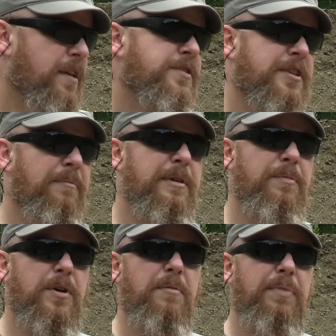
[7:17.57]
Some
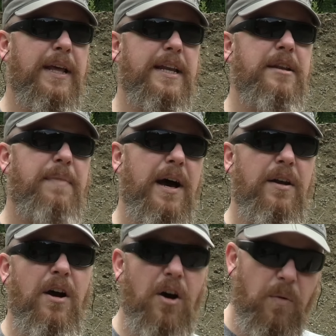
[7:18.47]
people complained
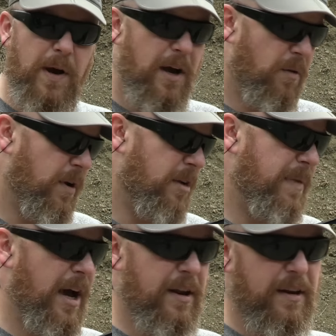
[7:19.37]
about, oh, well, what
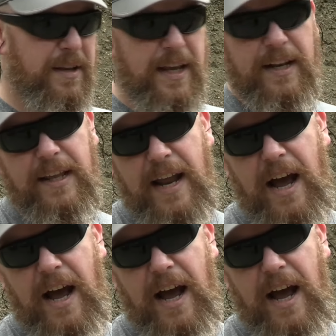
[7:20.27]
about getting it